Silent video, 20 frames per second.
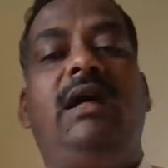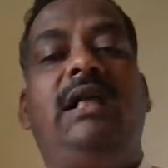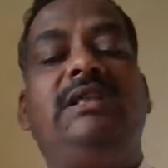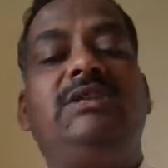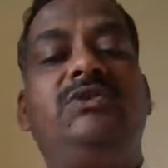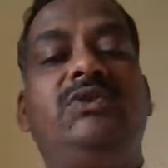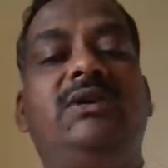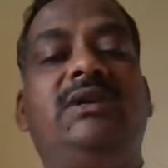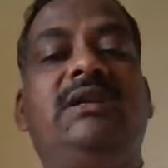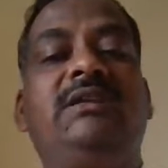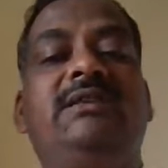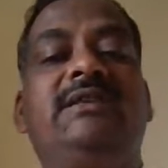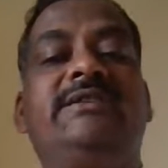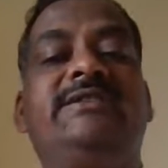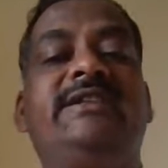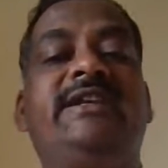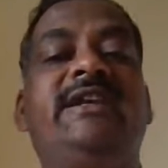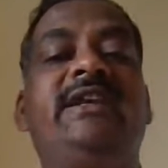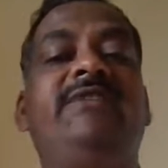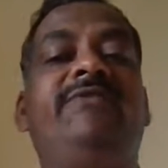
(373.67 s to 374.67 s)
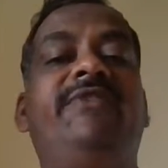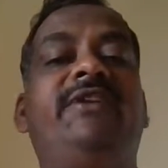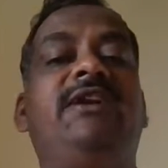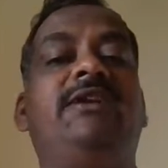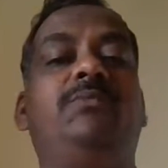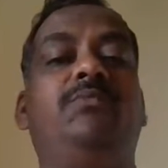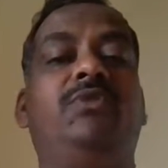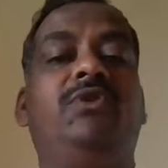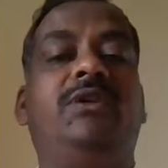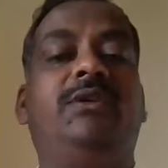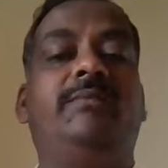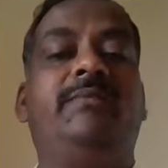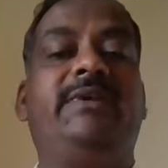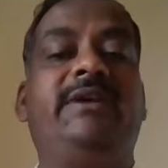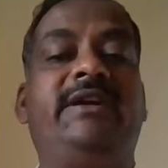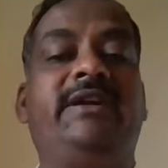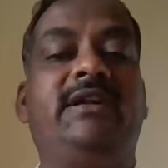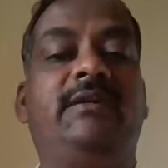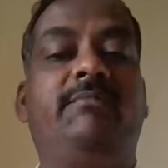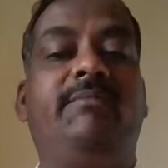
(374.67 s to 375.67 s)
Also, another significant poem
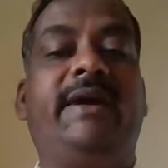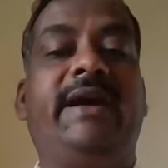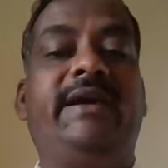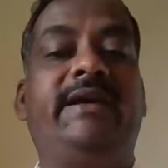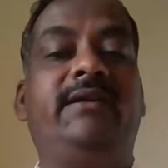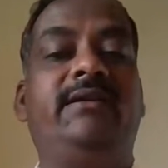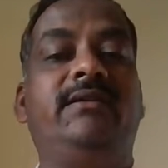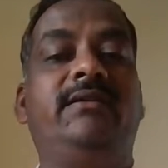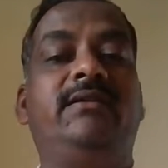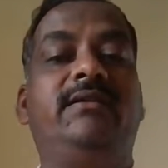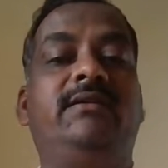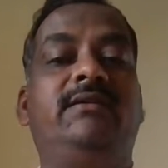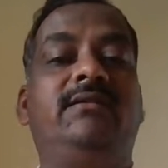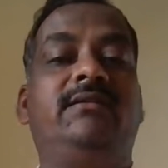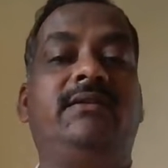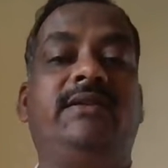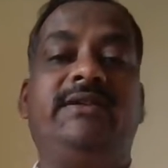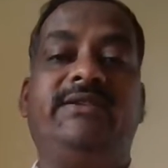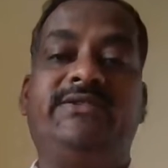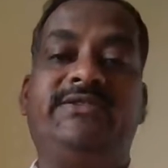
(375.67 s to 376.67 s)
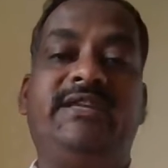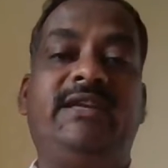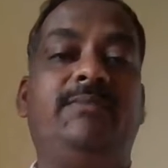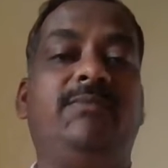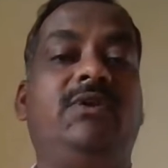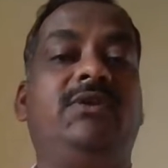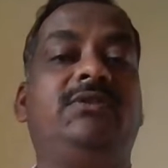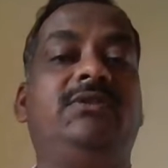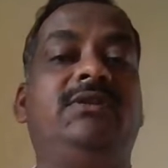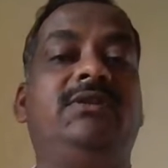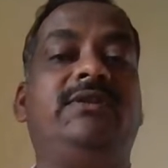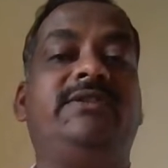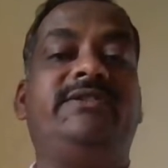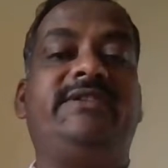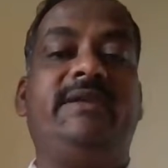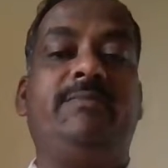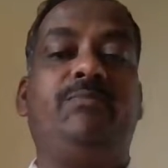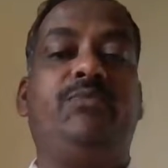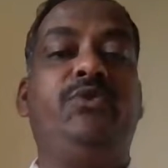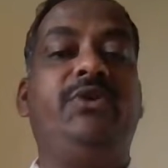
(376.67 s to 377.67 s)
written by the same author,
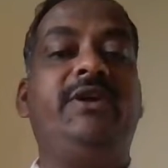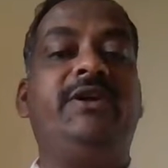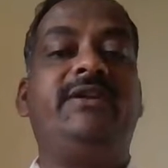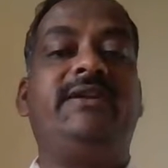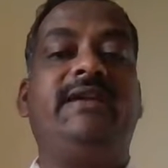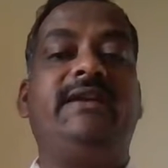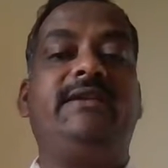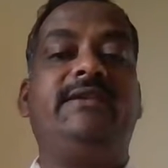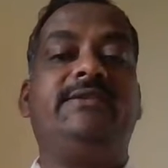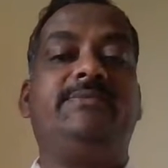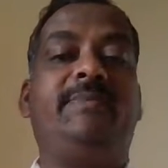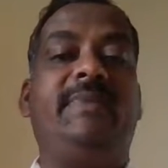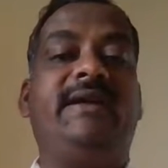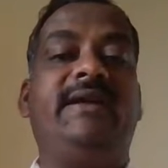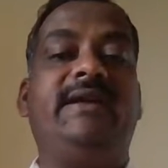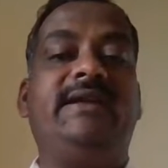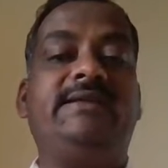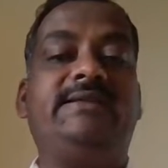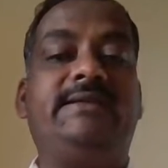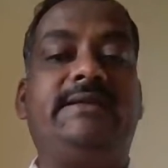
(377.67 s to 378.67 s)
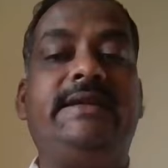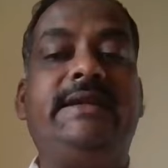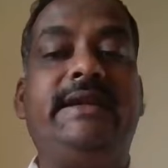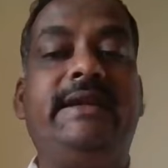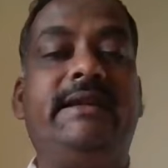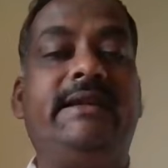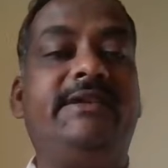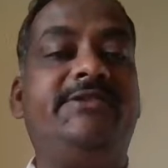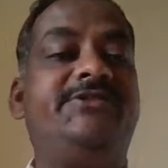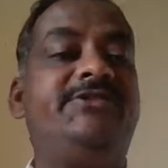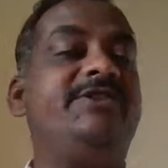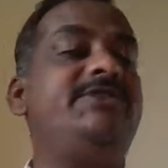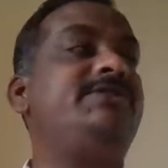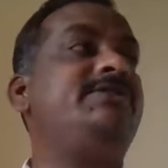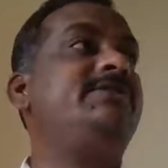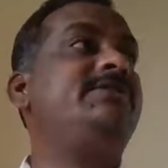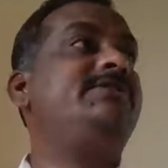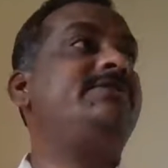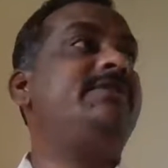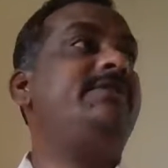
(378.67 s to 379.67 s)
same poet, that is Paradise Regained in
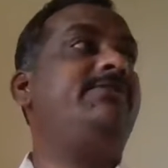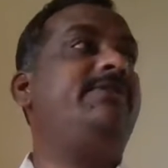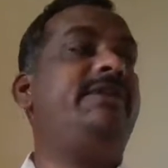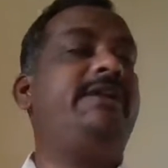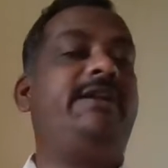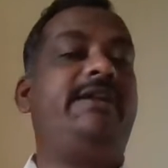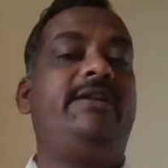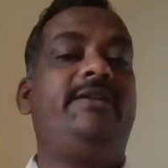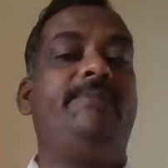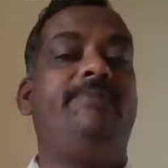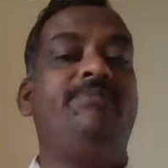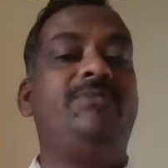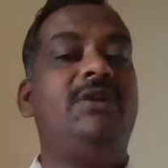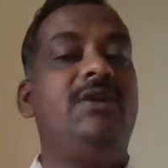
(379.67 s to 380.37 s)
1670.